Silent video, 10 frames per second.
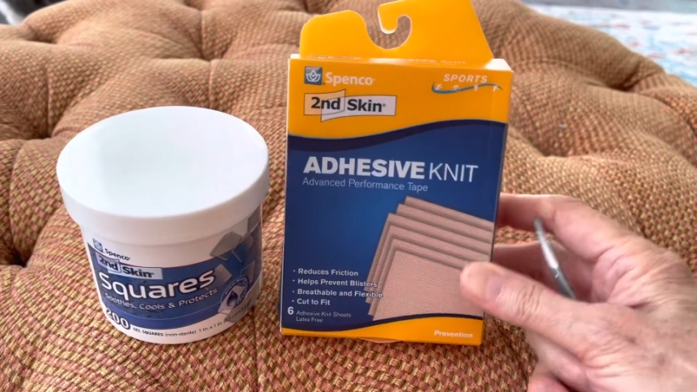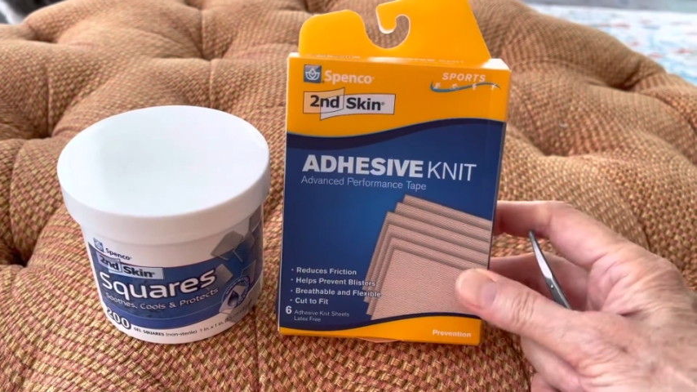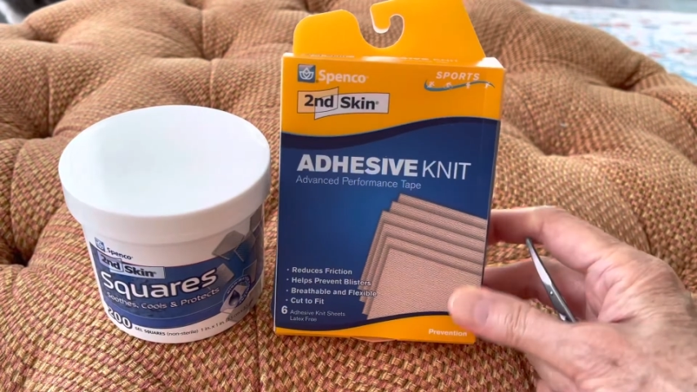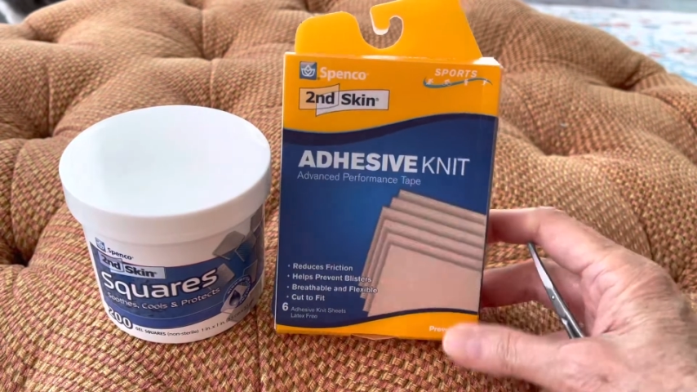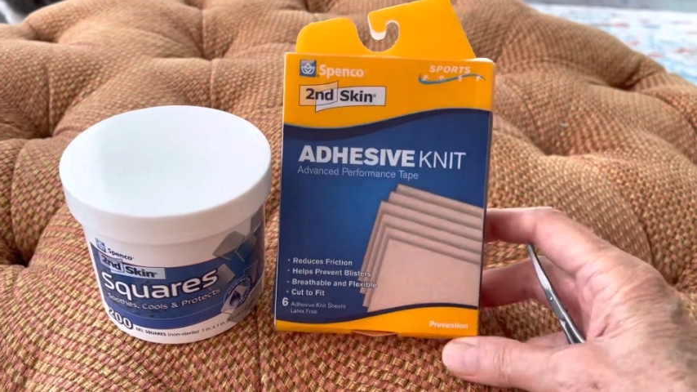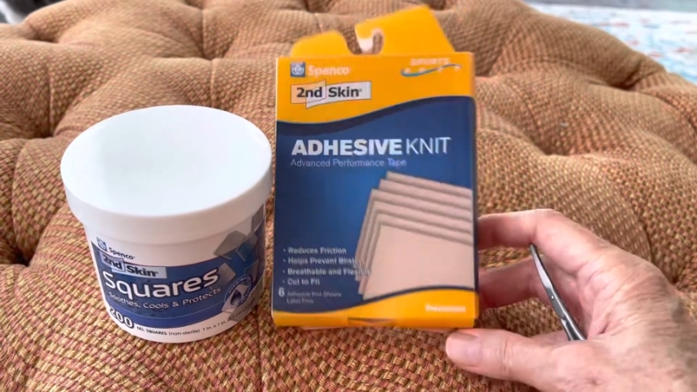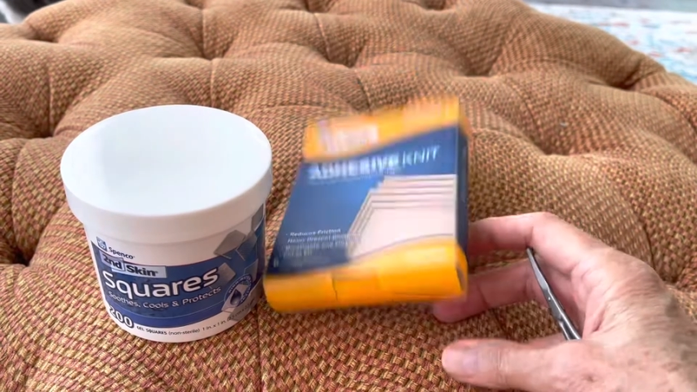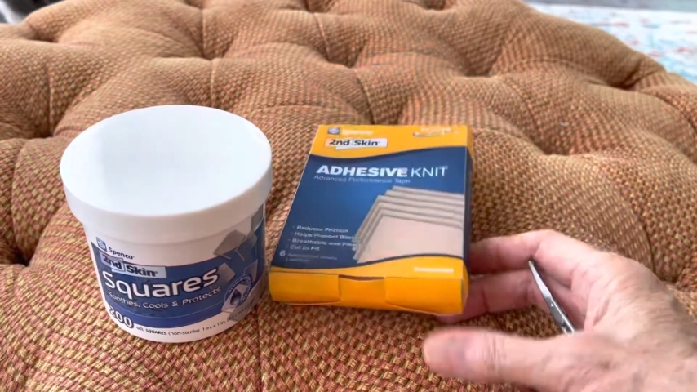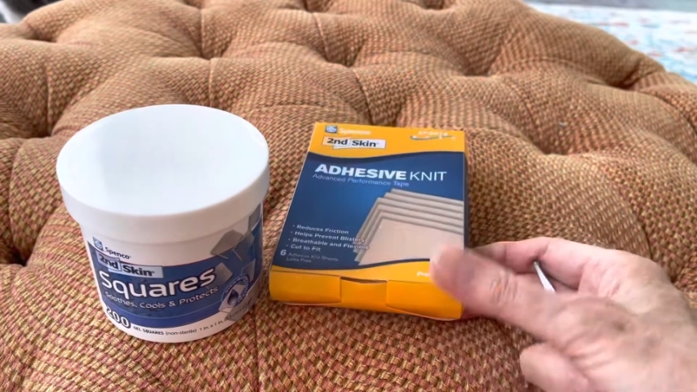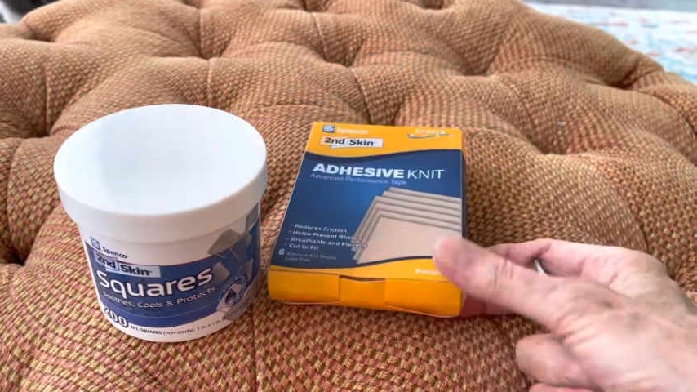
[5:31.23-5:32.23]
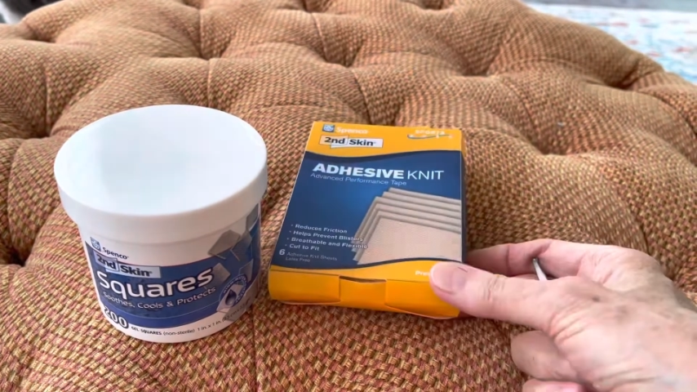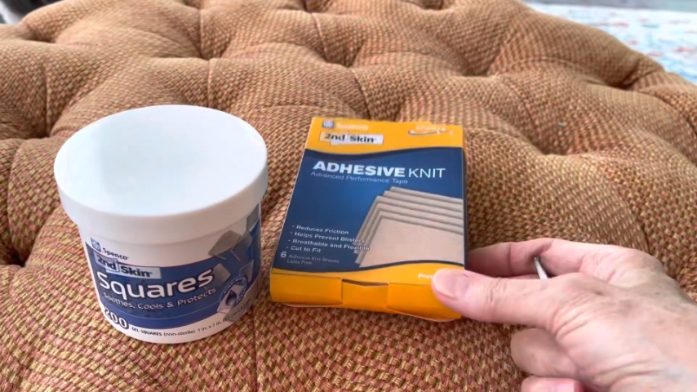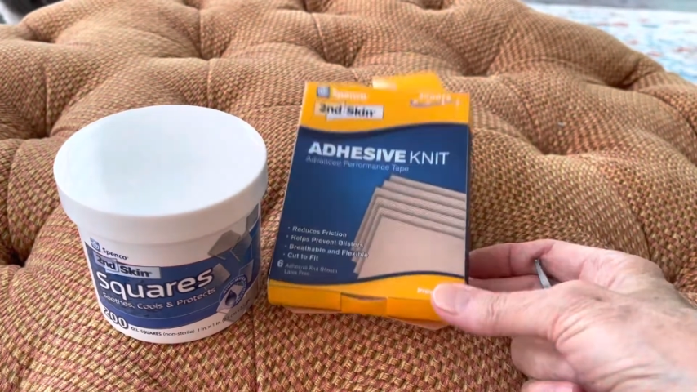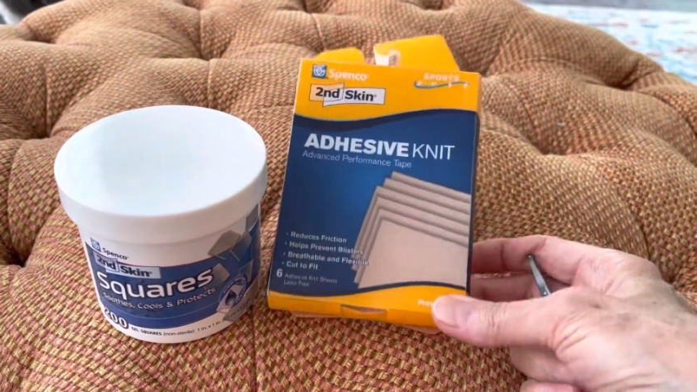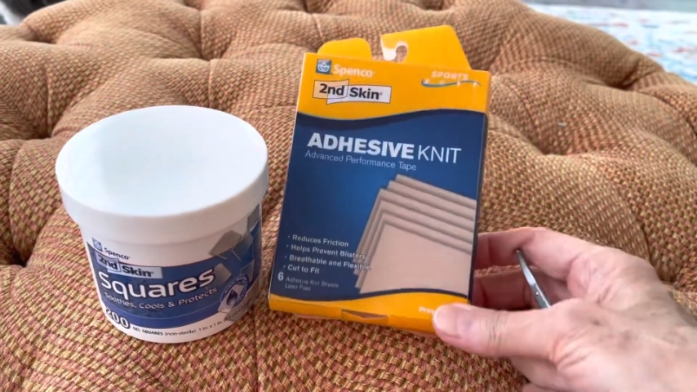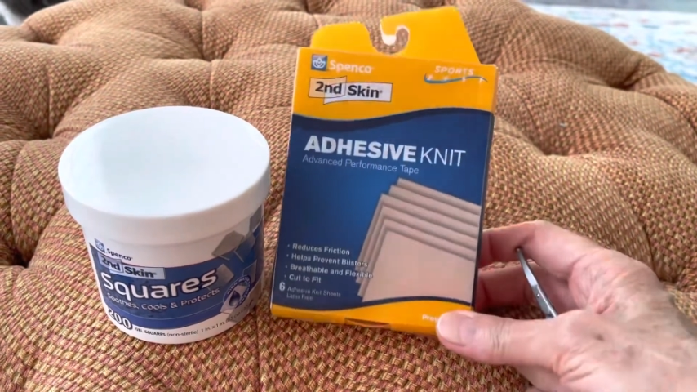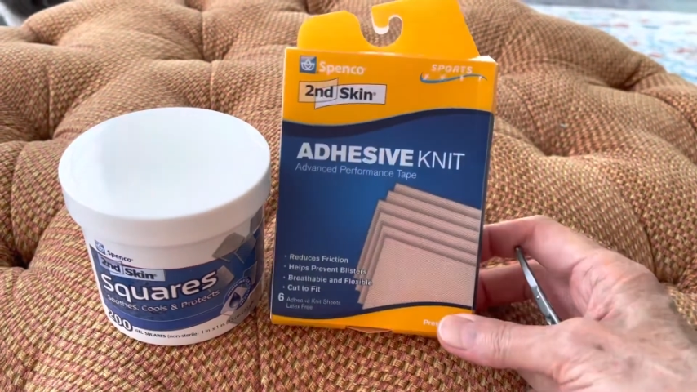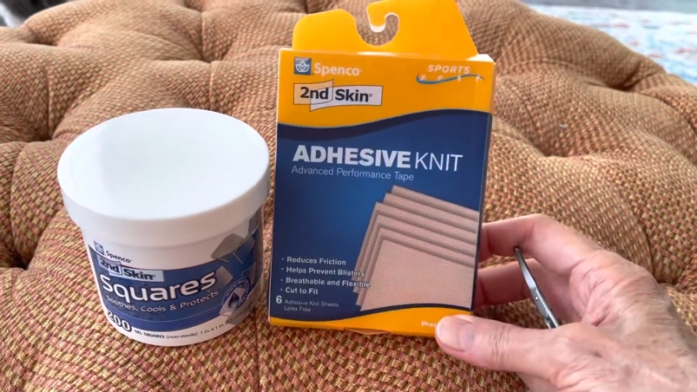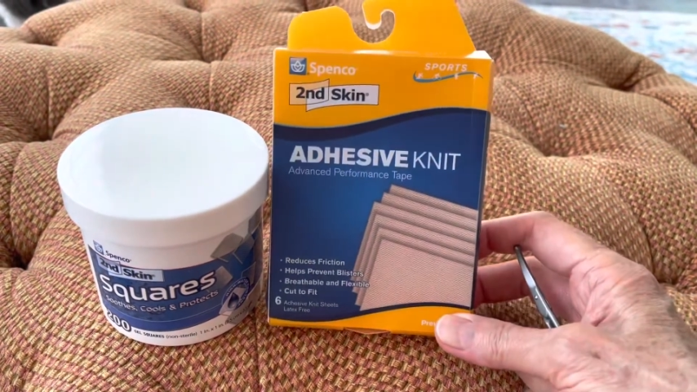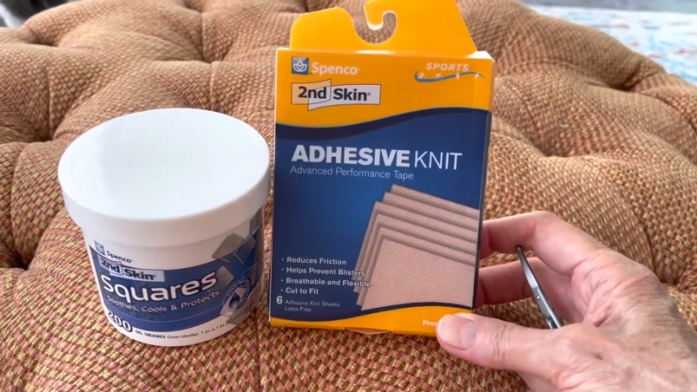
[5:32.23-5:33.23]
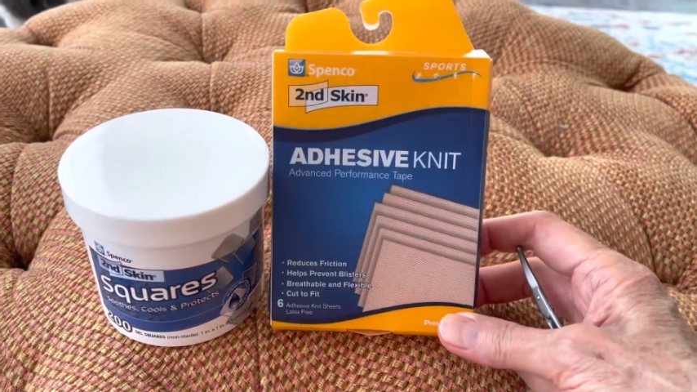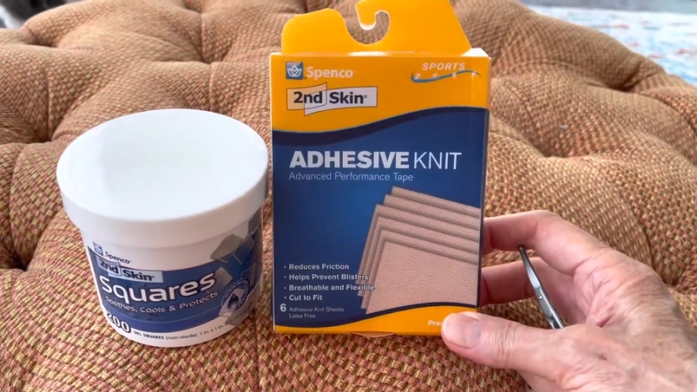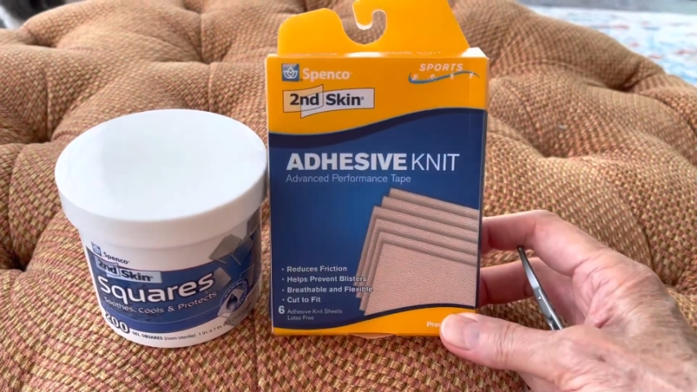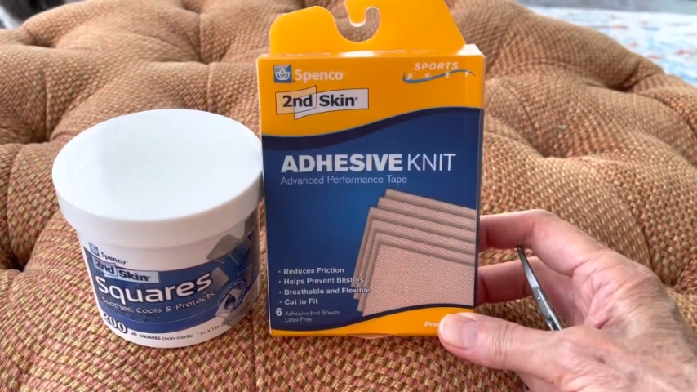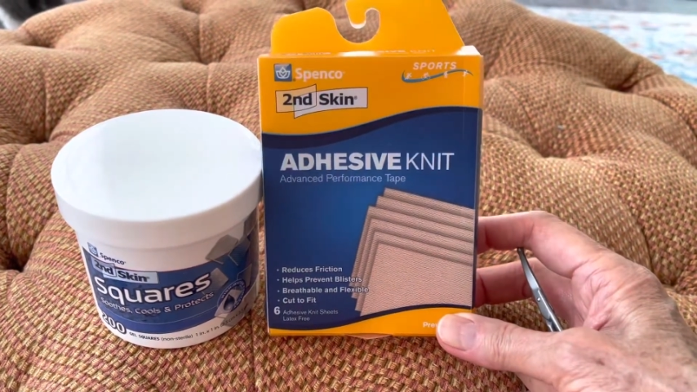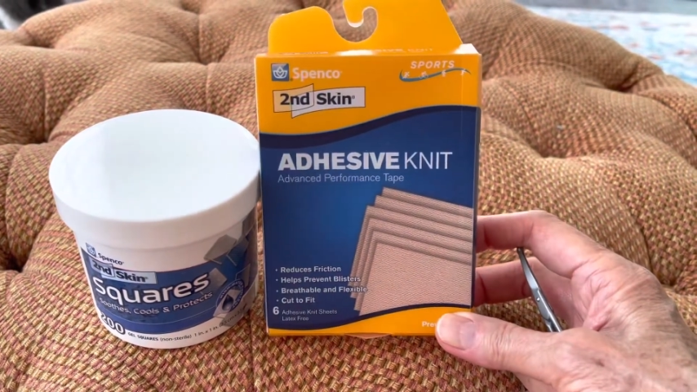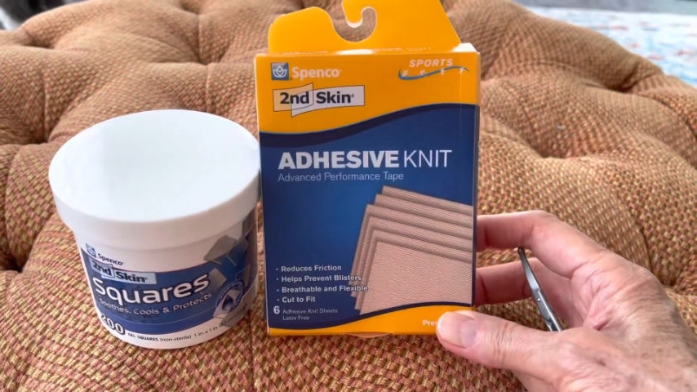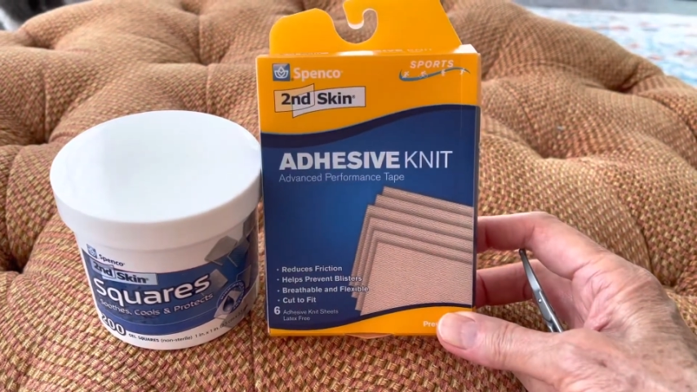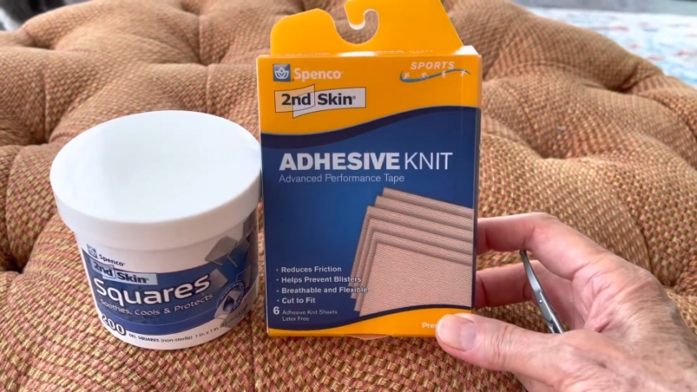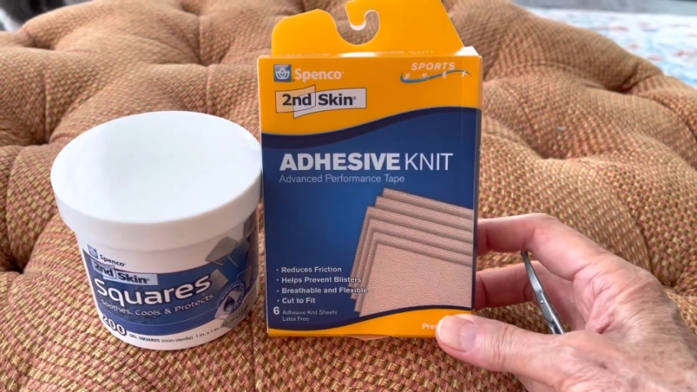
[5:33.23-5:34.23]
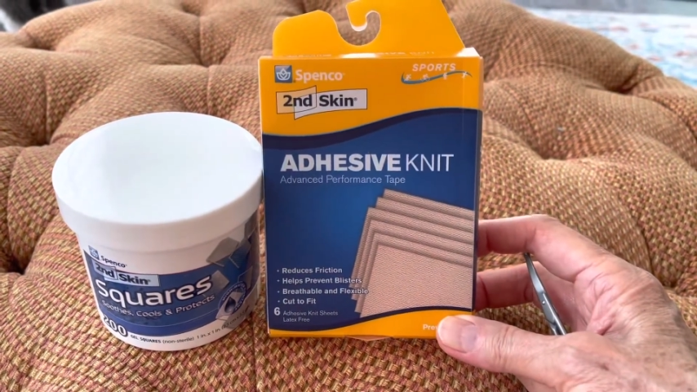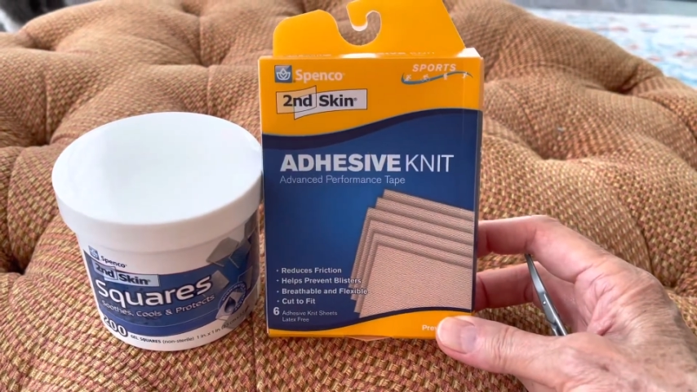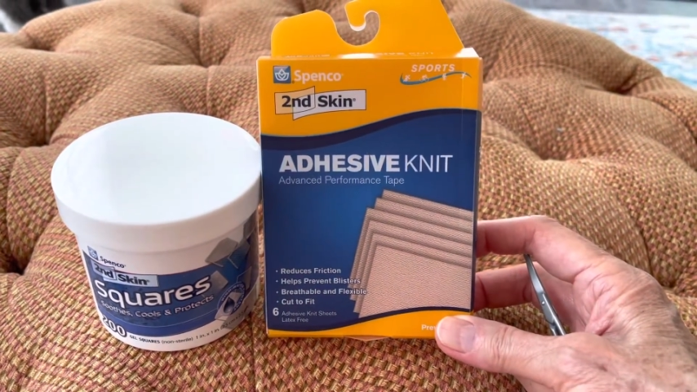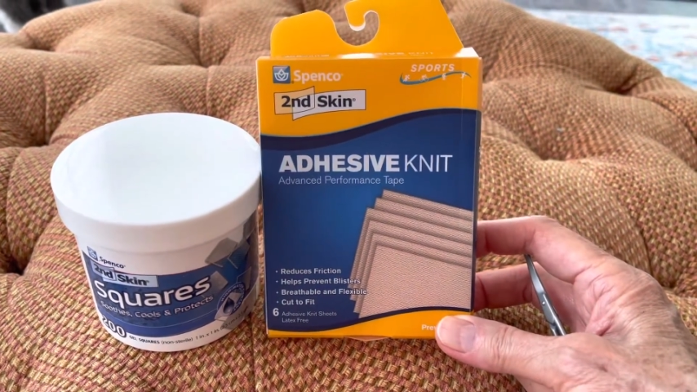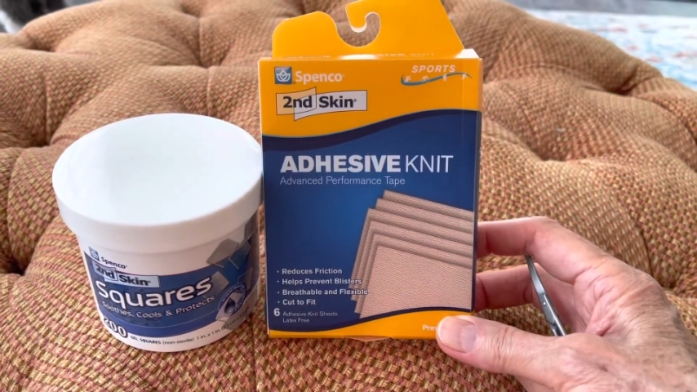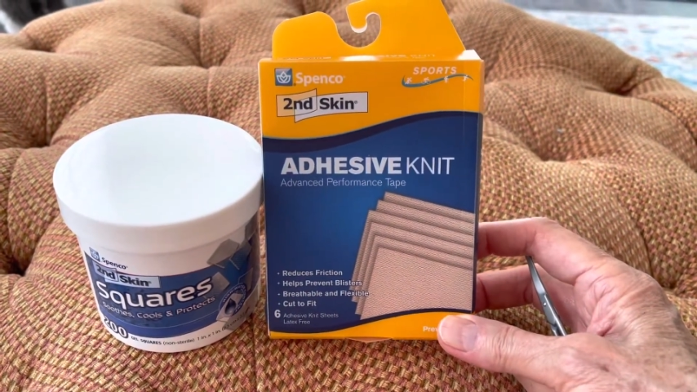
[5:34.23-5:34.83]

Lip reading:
Nobody's mouth can be seen.